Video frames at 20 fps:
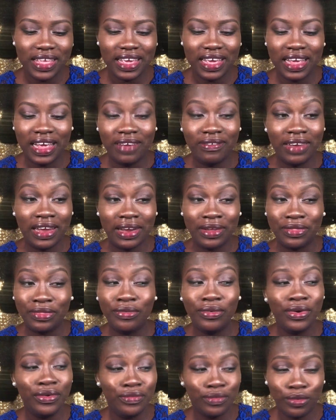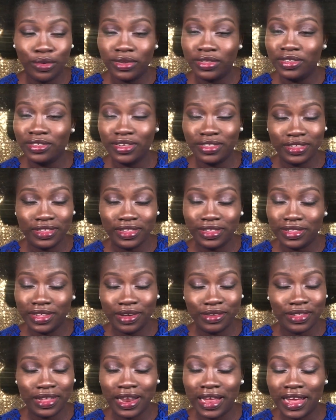I have like 3-4 scissors in this house and I